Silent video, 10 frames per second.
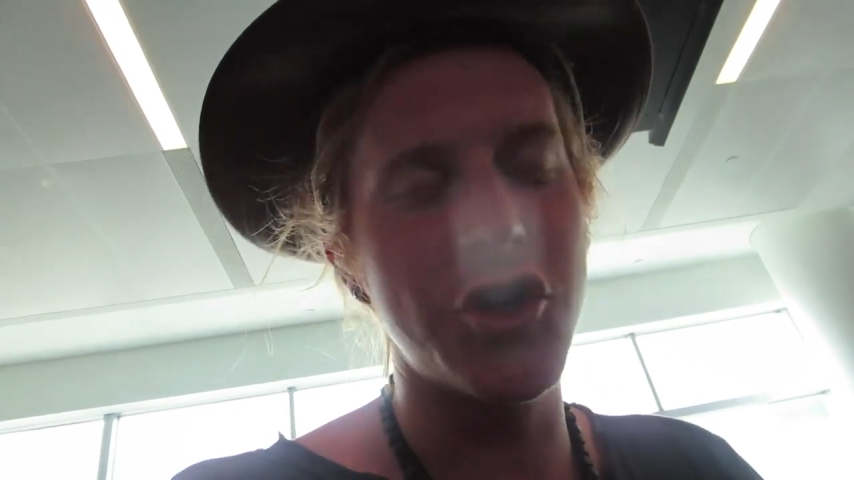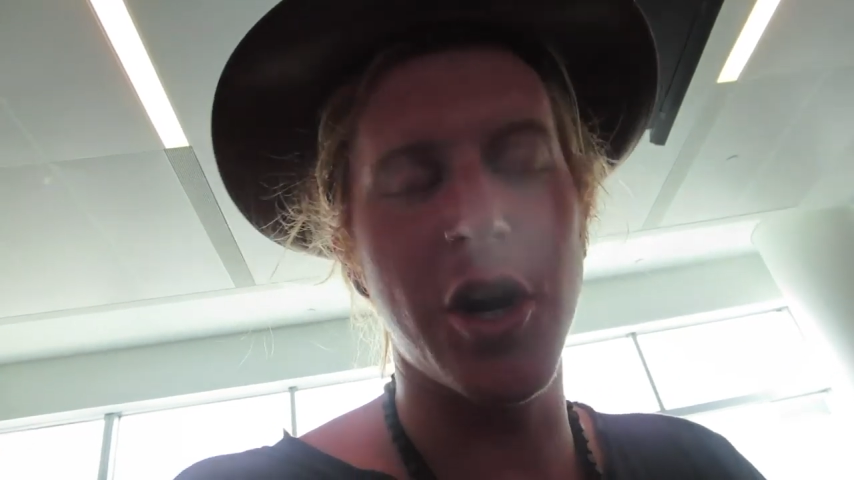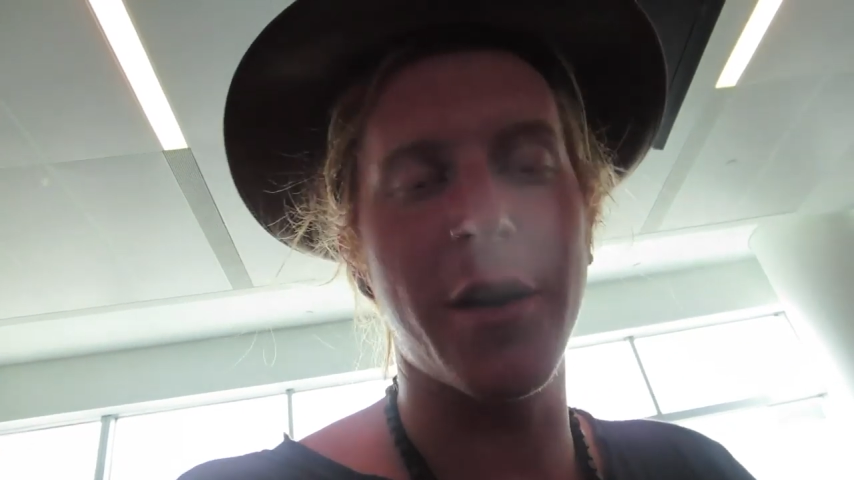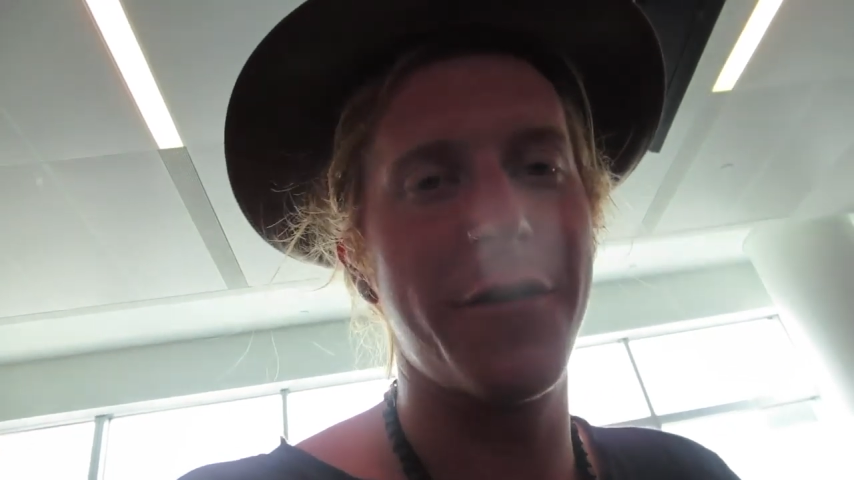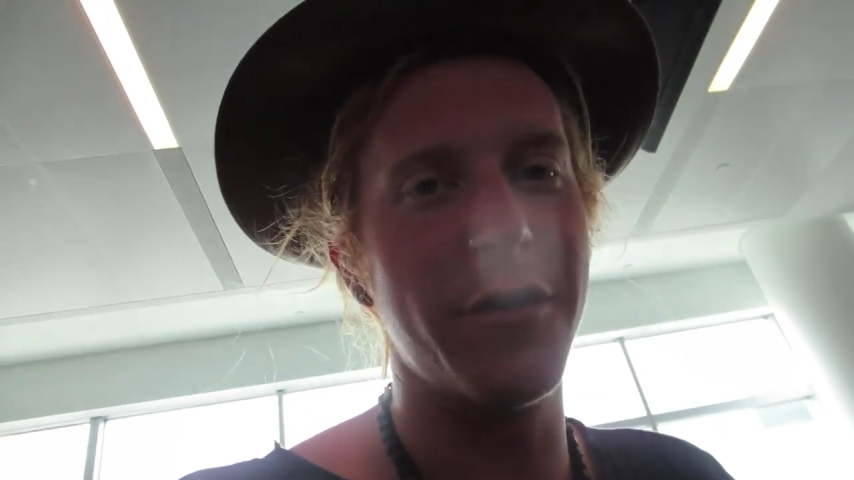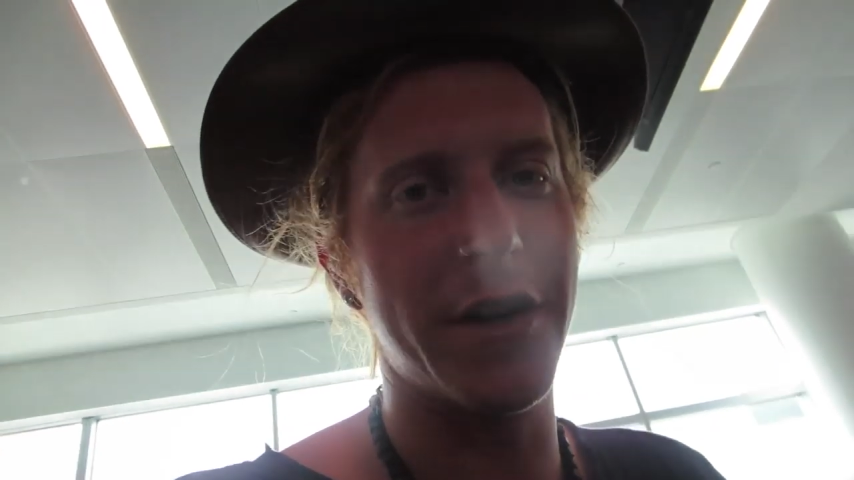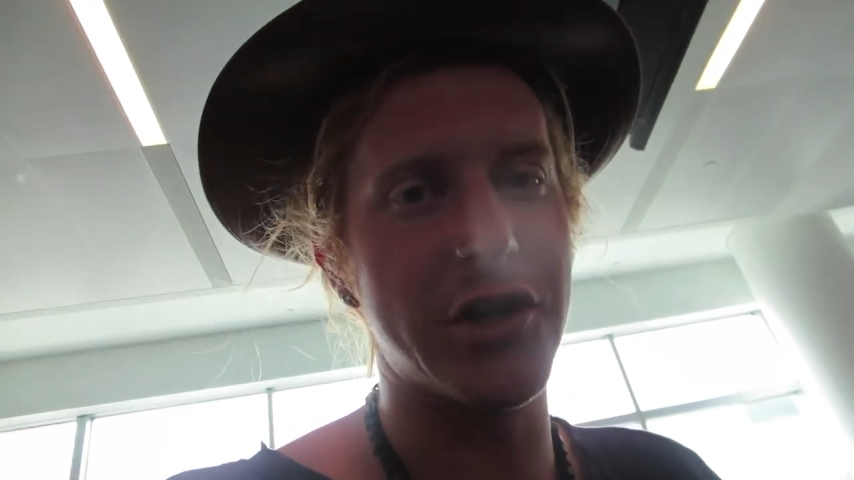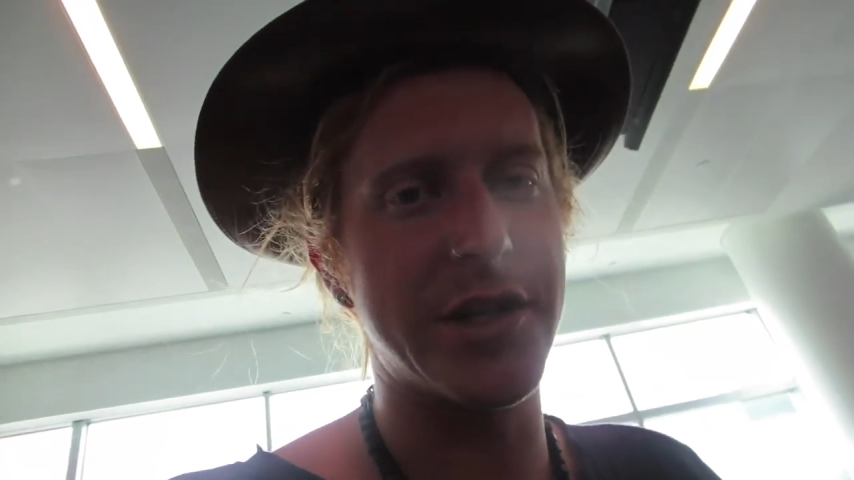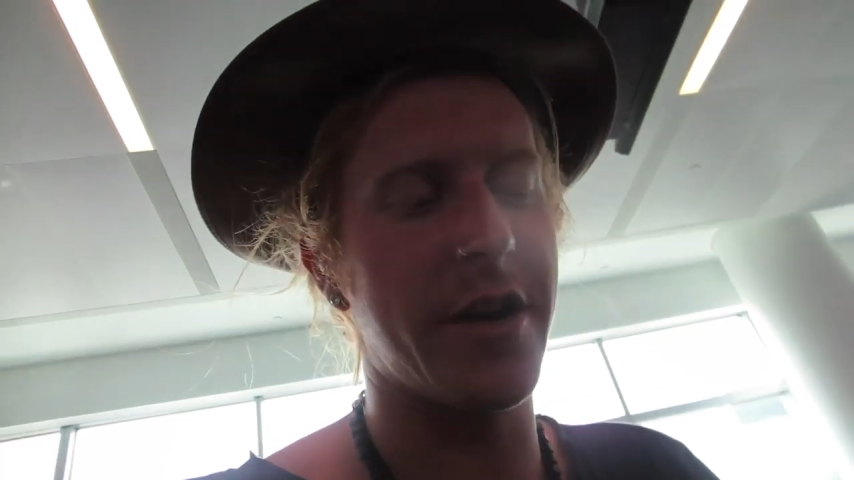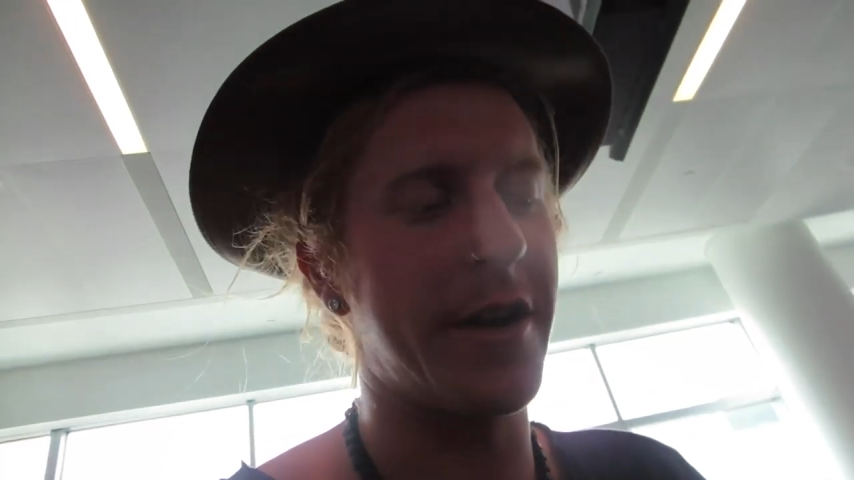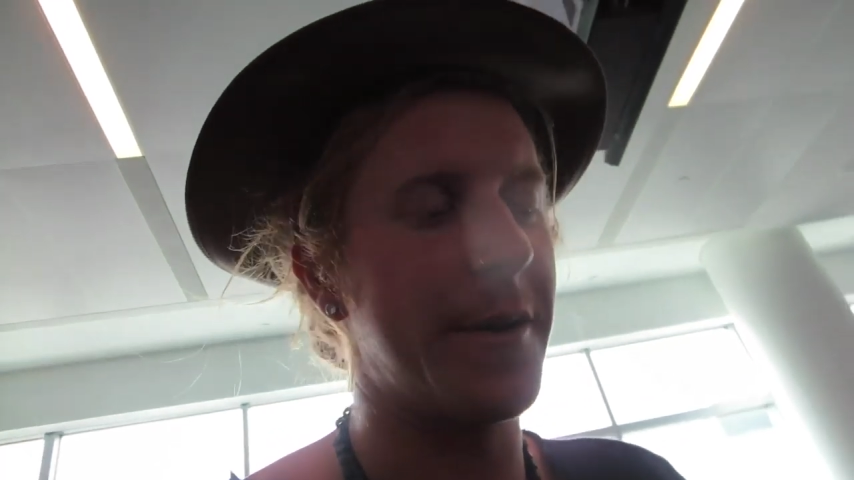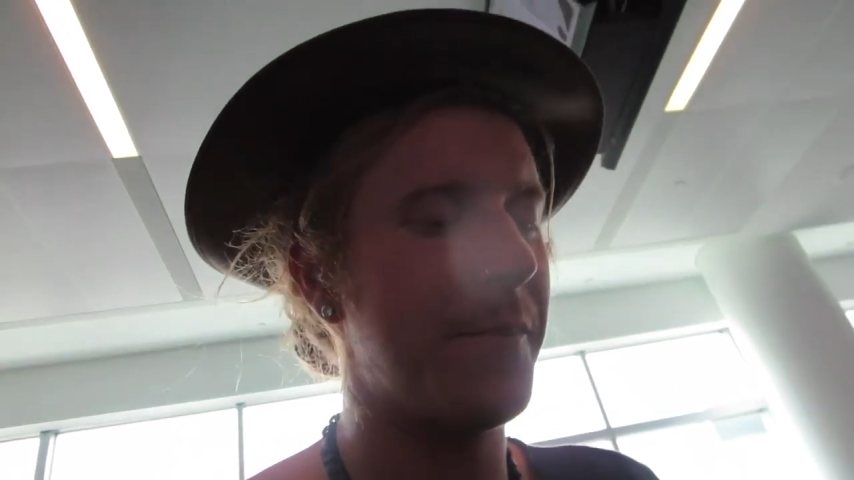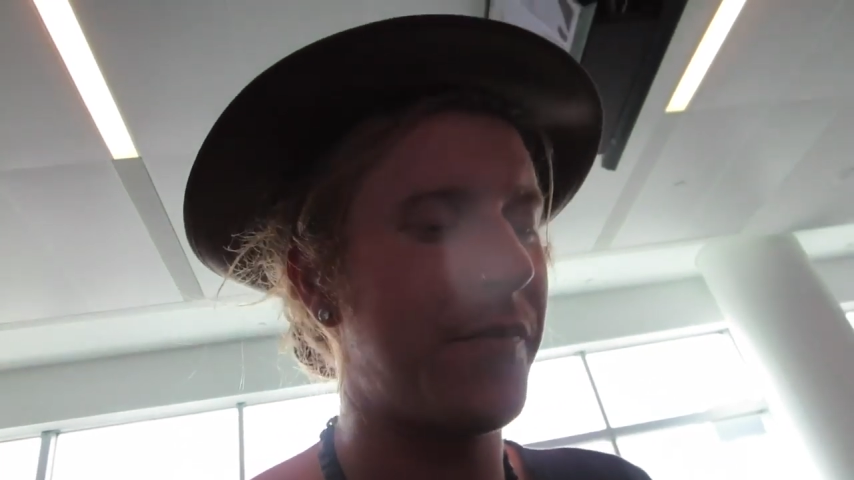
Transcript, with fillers: junk food vegetarian,